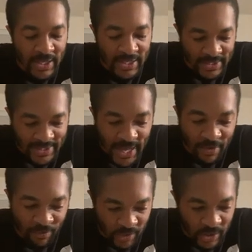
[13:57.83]
Is
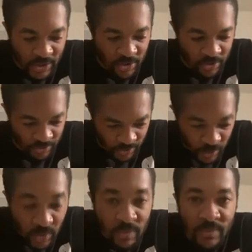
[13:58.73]
that really
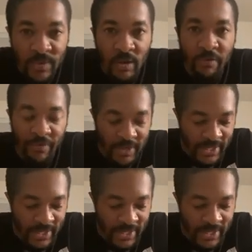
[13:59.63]
true? Sophie